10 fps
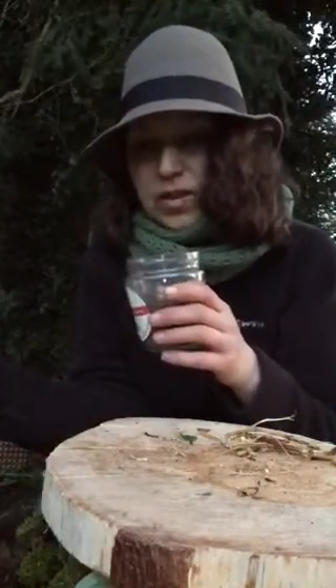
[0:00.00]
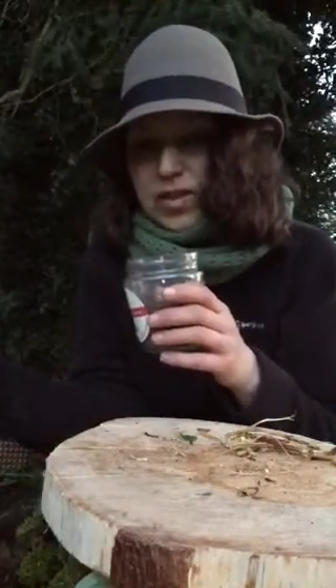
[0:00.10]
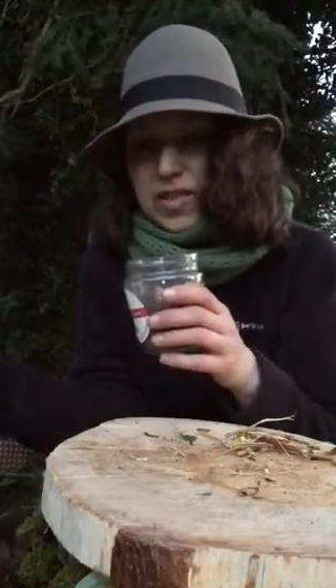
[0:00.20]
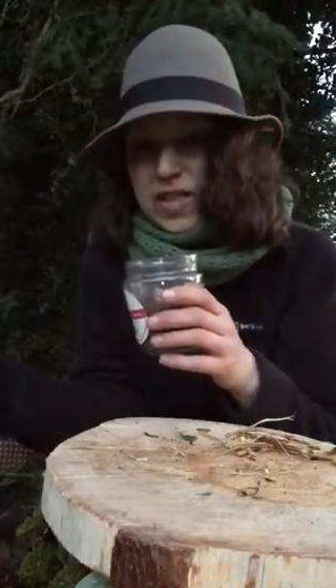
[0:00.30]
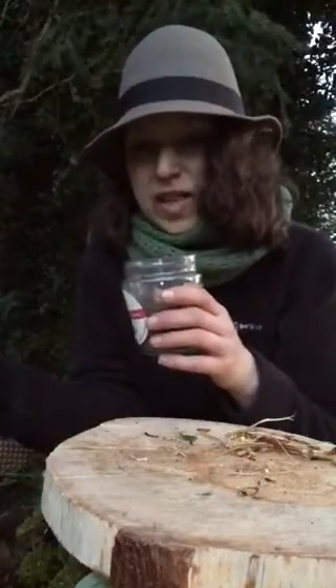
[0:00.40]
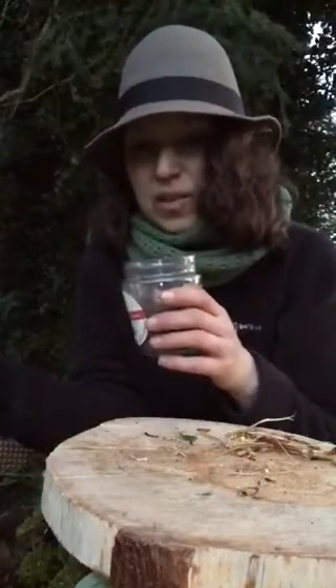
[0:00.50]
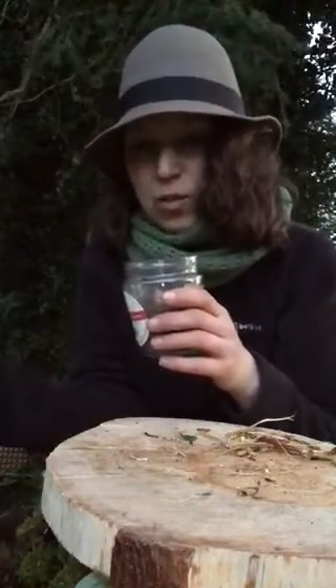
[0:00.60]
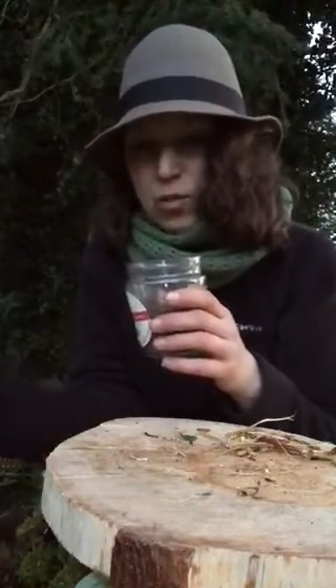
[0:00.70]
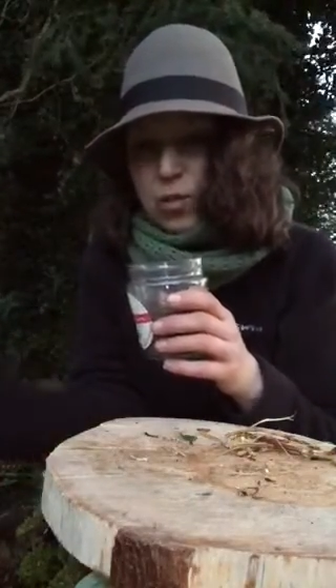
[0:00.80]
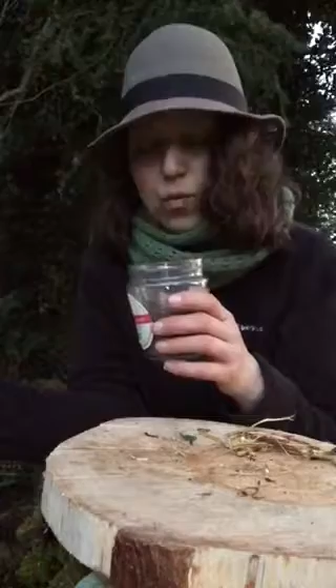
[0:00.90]
This kind
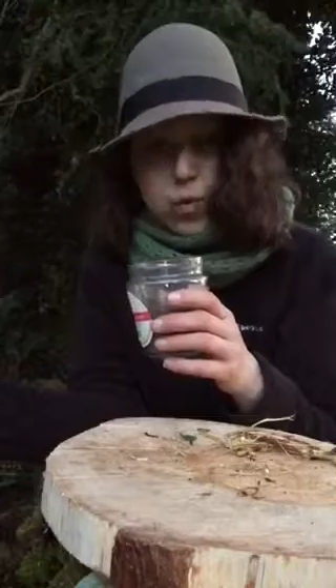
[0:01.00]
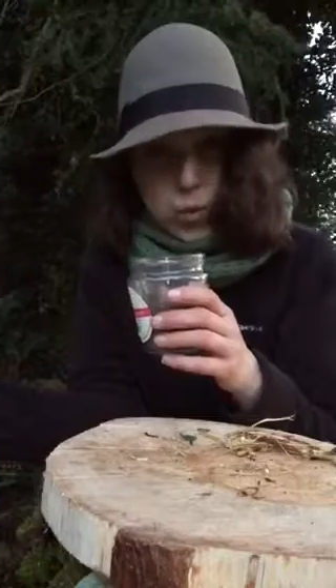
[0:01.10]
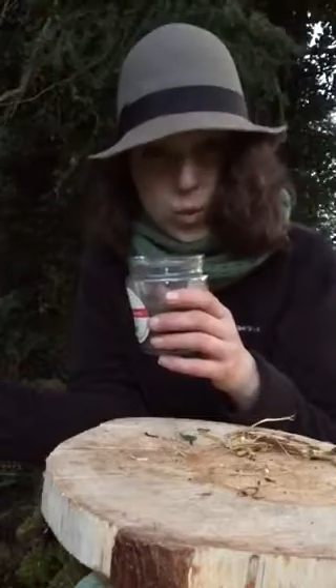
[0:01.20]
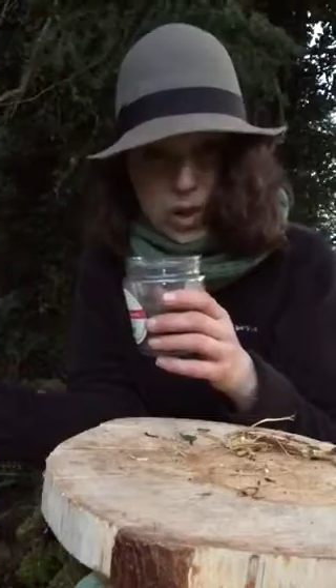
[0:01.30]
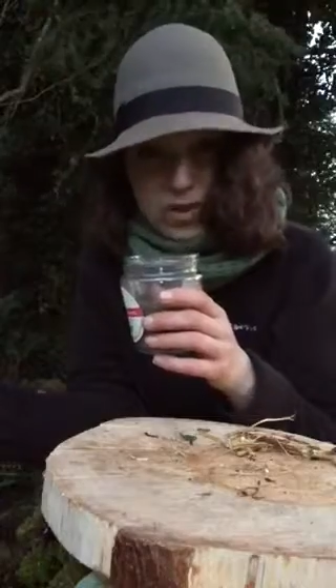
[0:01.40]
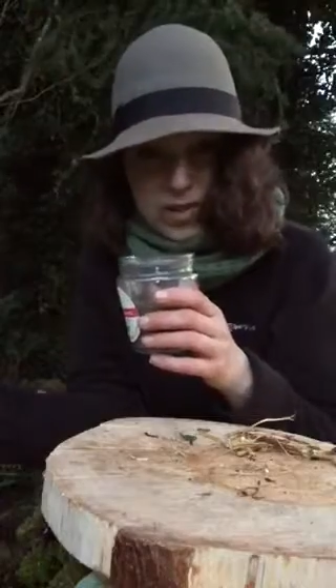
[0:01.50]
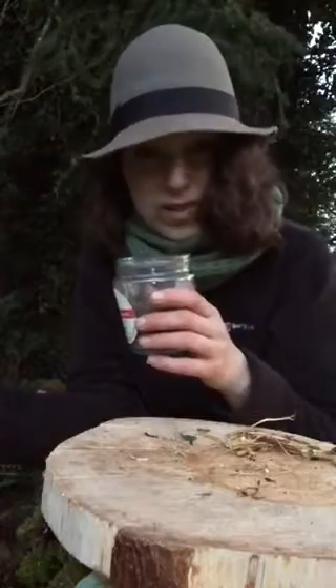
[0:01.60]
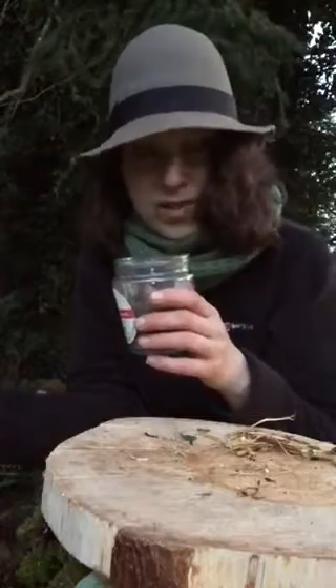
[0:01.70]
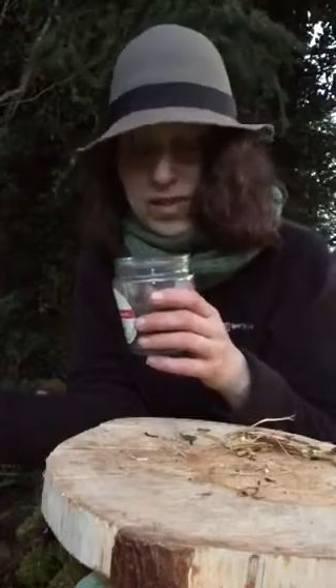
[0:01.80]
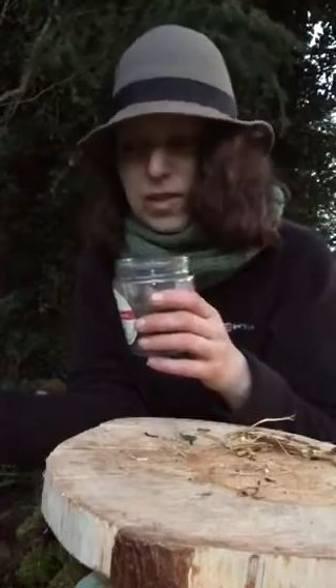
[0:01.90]
of wood
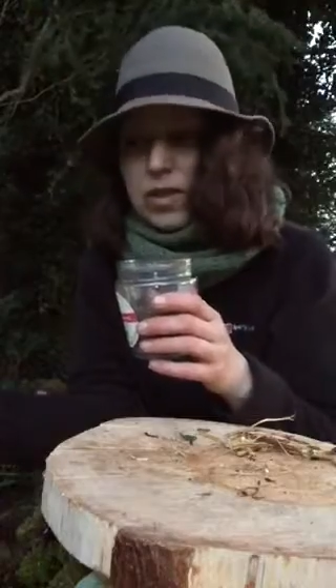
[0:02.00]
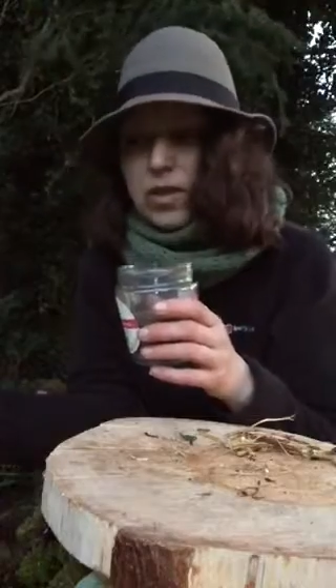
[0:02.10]
ovens,